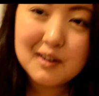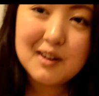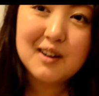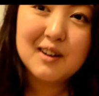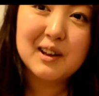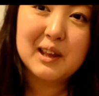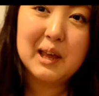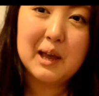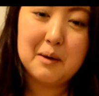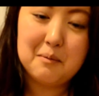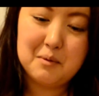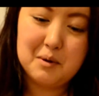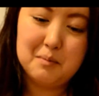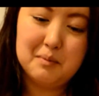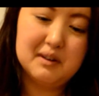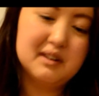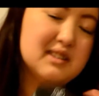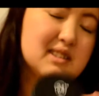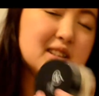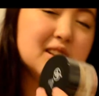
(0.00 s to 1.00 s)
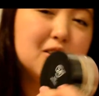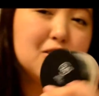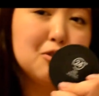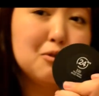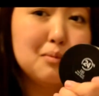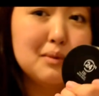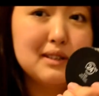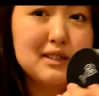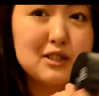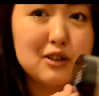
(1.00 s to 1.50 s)
on camera. But it's a little
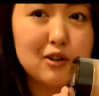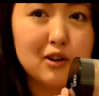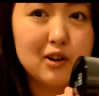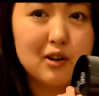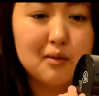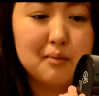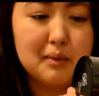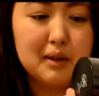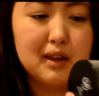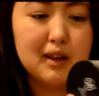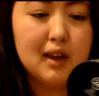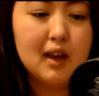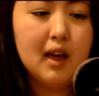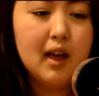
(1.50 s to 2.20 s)
bit dark on me.